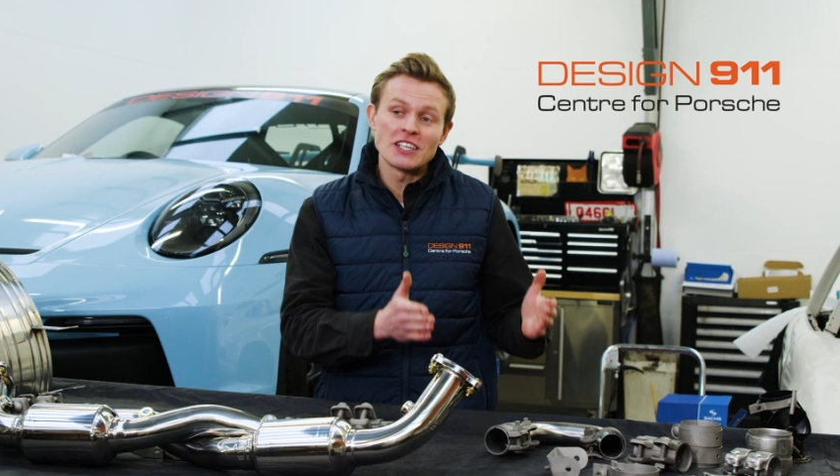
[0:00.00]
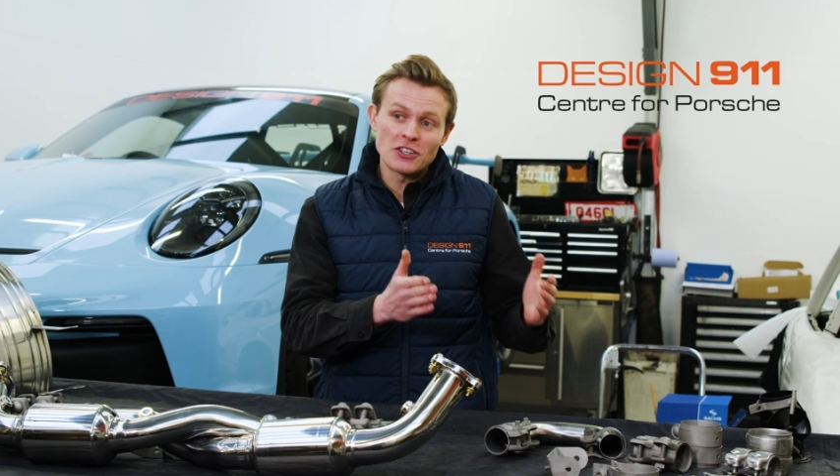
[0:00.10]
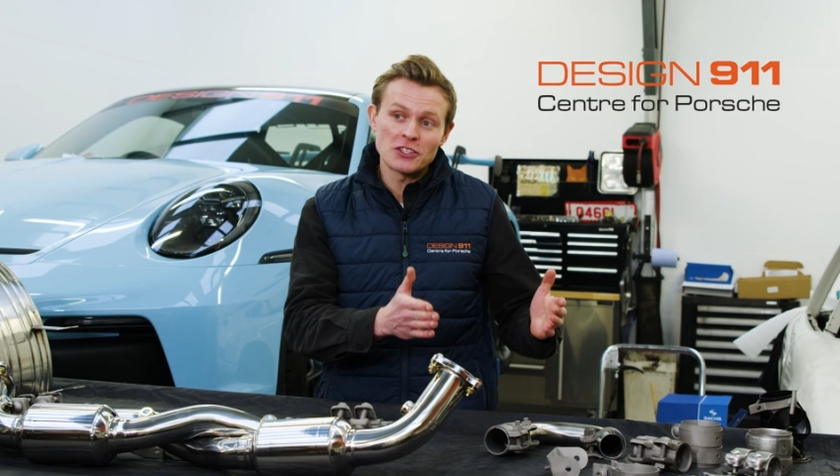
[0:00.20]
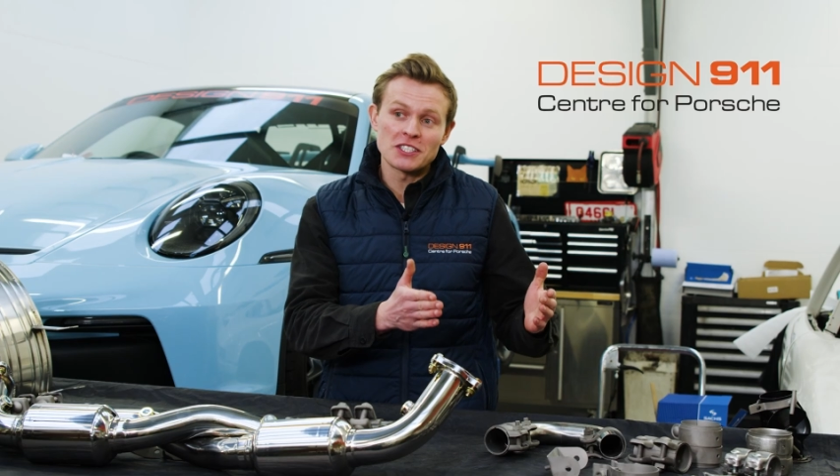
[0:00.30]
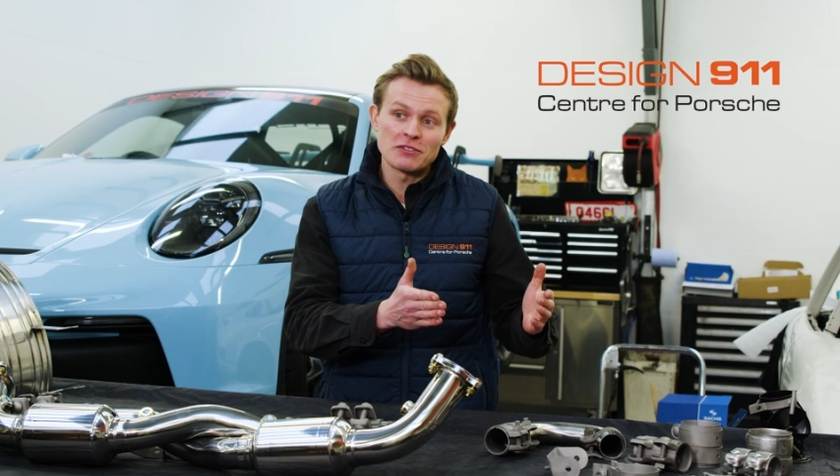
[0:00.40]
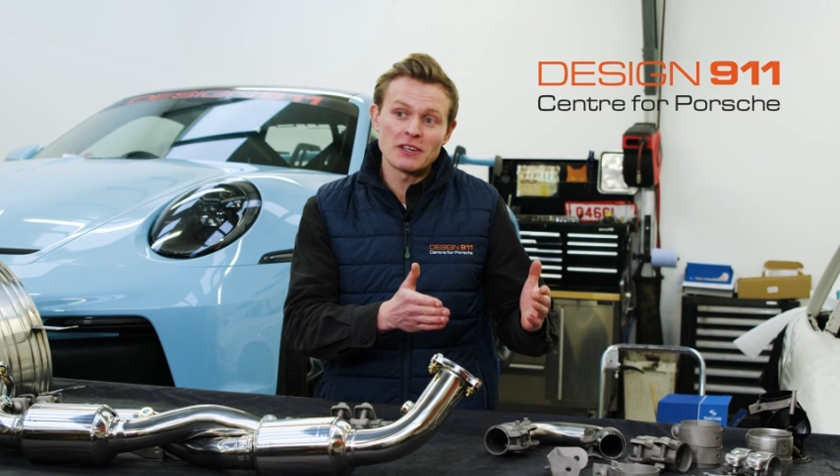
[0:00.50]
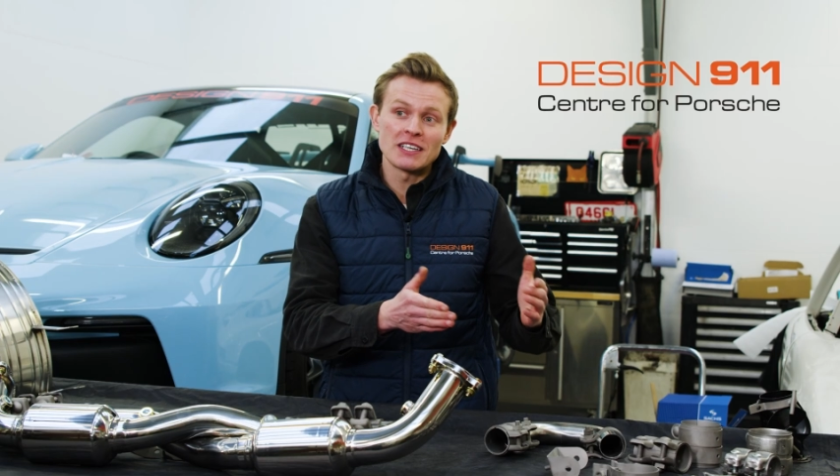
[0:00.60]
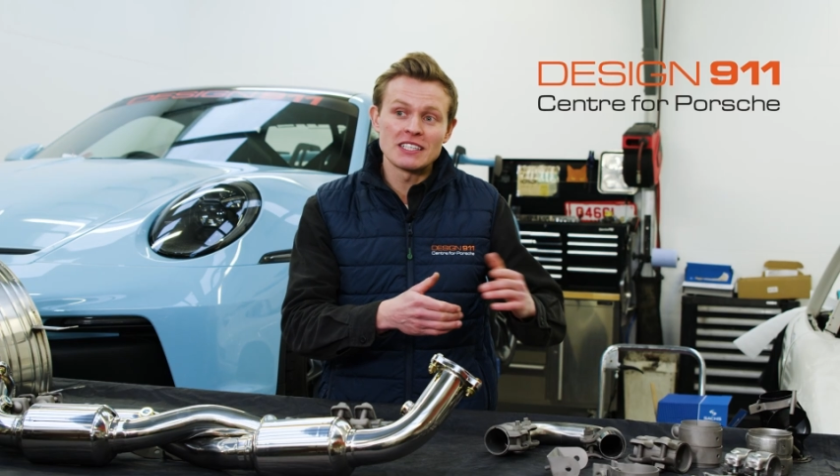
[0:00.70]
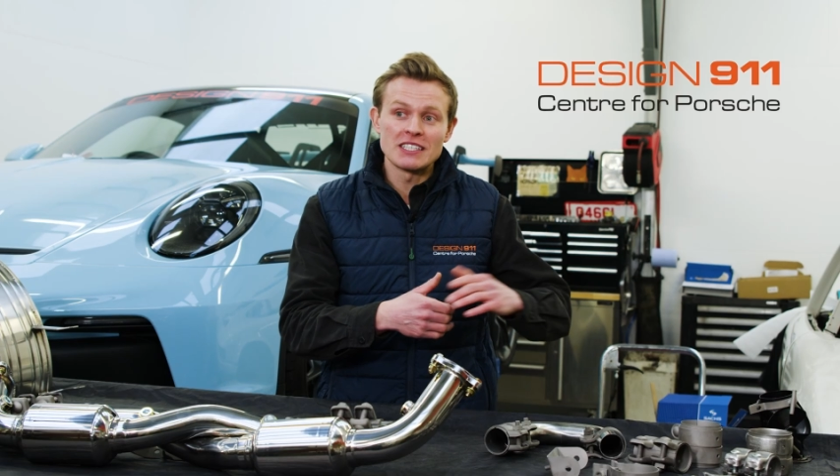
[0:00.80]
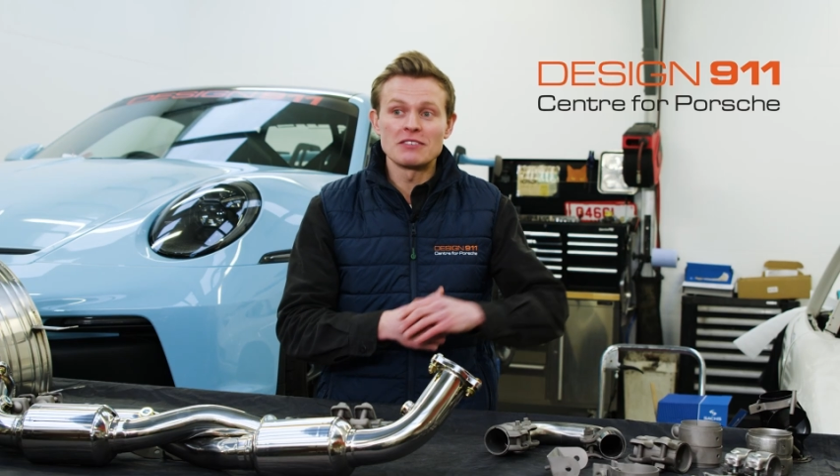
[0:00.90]

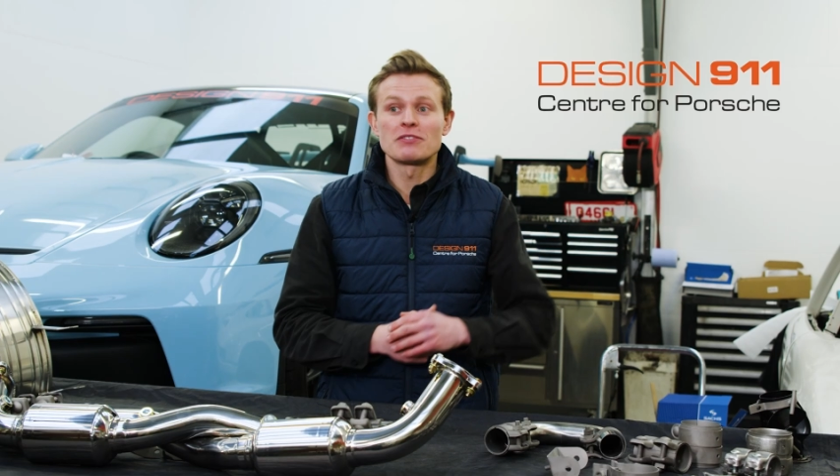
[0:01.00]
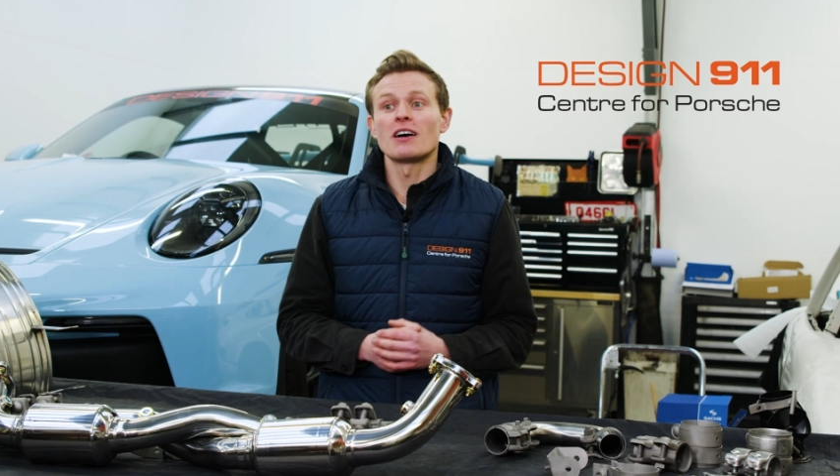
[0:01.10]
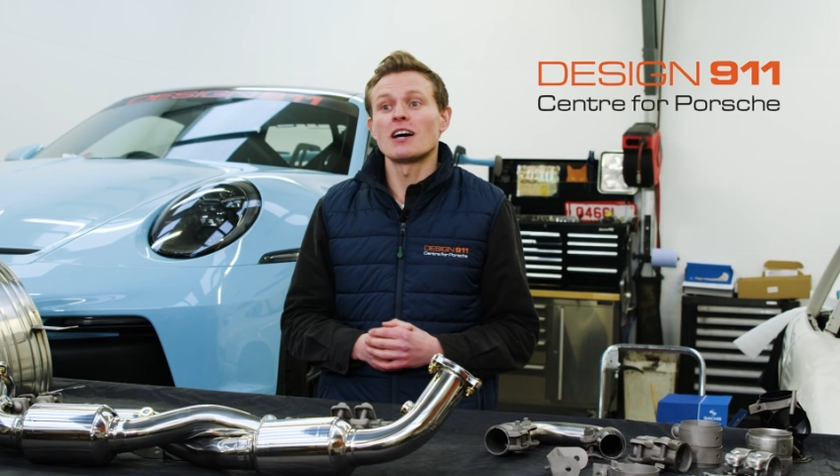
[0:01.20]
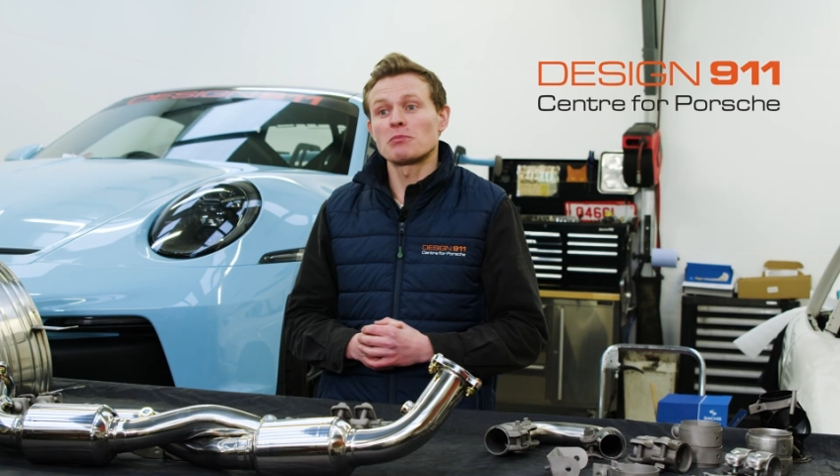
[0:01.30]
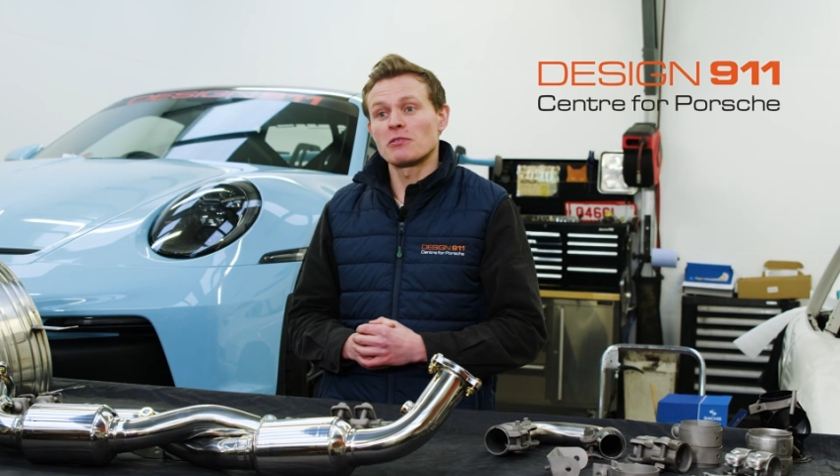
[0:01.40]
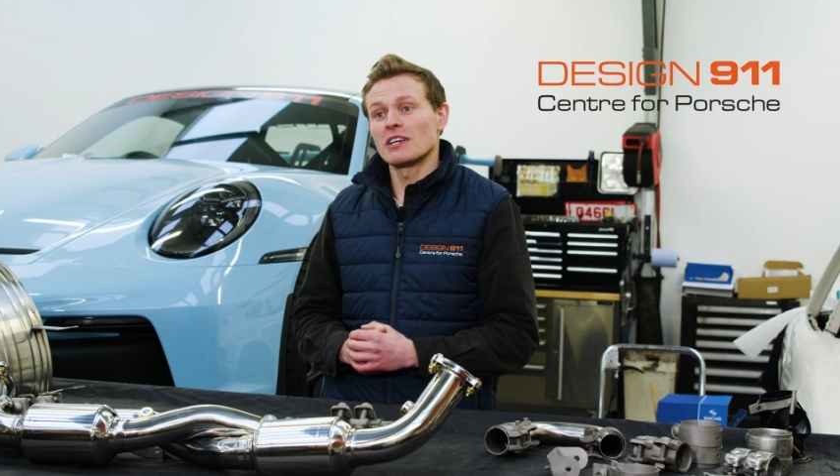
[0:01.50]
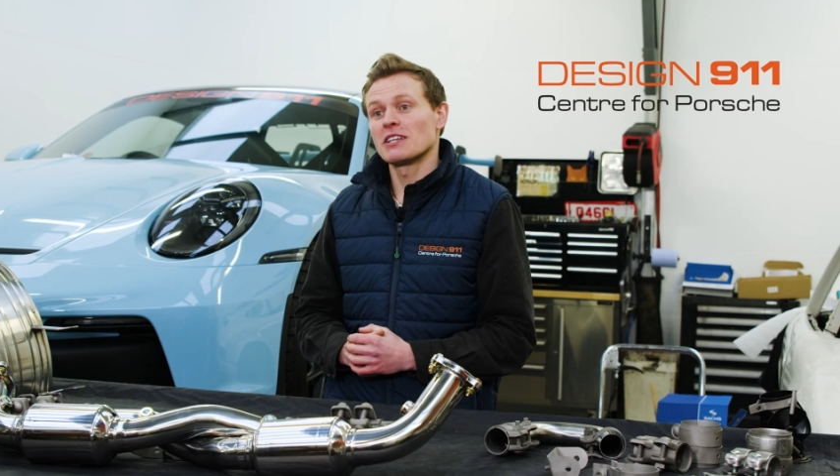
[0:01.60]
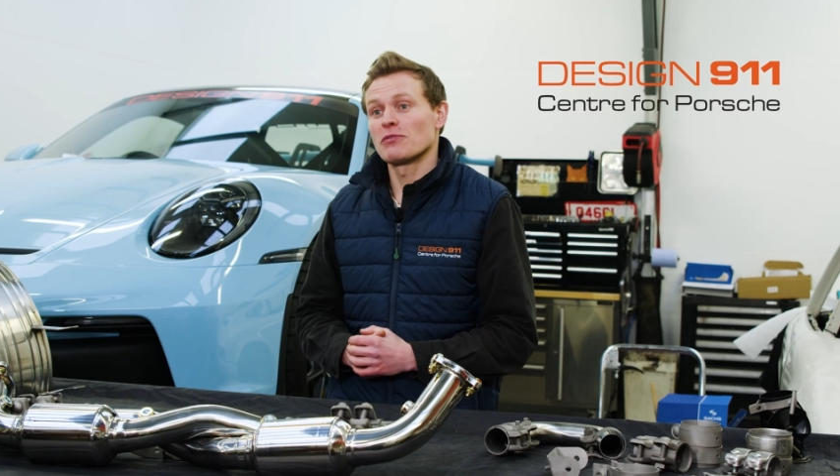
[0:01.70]
cost-effective upgrade